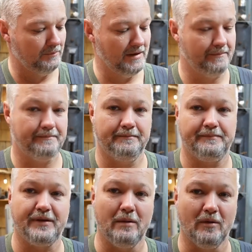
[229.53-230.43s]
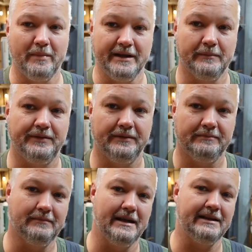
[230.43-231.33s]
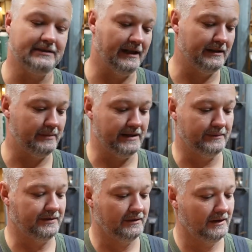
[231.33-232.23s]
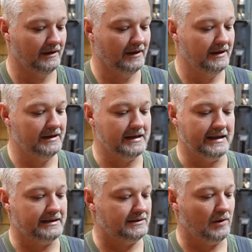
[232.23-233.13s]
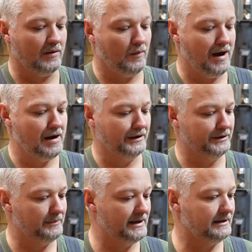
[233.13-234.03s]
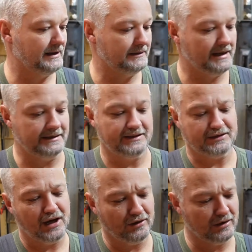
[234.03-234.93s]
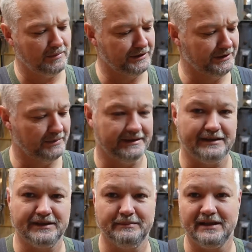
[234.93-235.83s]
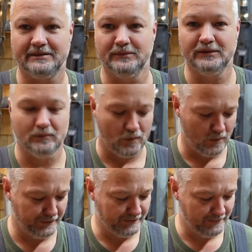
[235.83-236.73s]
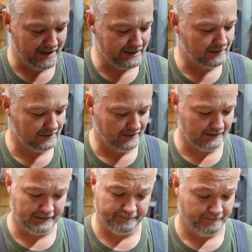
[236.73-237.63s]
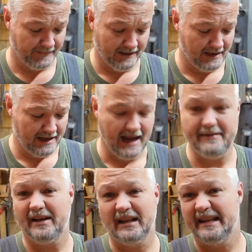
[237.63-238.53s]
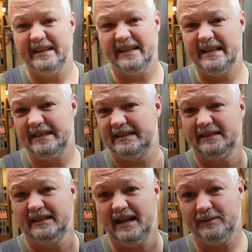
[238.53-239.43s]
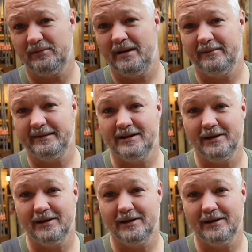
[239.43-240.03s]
my thermal bibs, my insulated bibs, it started wearing a little bit and, and discoloring them a little, but that just makes them look worn to me. Uh, haven't cleaned these. I could probably